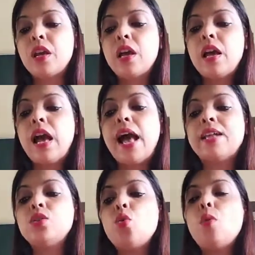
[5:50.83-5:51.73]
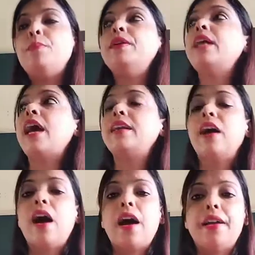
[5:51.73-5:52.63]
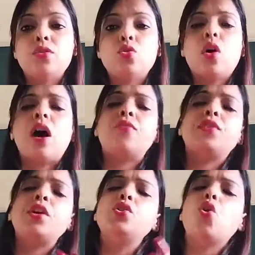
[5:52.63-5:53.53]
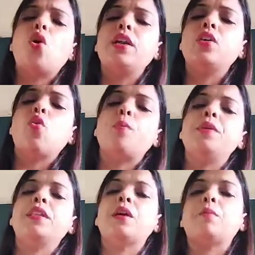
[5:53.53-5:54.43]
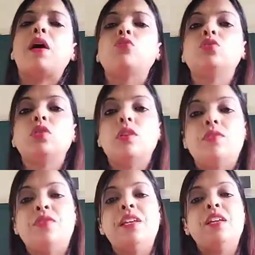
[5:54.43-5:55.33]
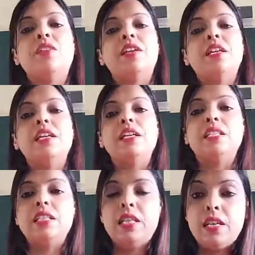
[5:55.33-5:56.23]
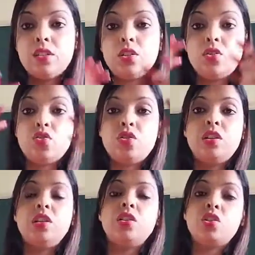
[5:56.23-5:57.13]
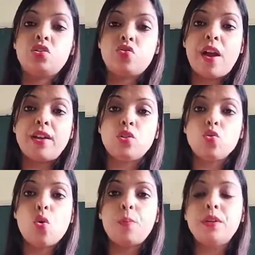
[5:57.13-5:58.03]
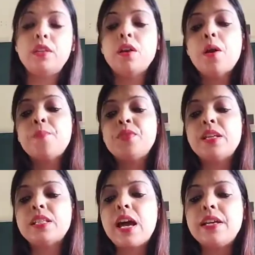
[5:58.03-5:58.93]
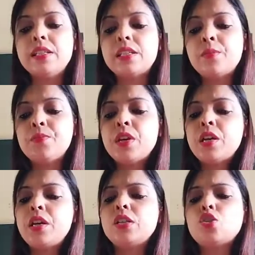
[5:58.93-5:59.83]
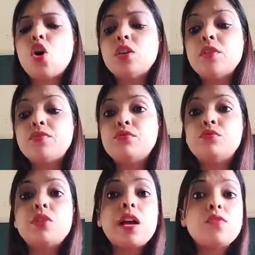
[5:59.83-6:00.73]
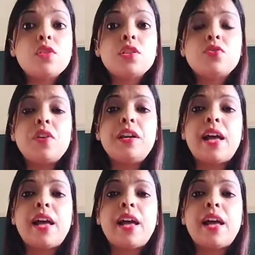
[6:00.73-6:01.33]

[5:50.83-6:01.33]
And opened an eye. So, after yawning, opening the mouth, feeling very lazy, he's trying to open his eyes. He saw the food and was thrilled.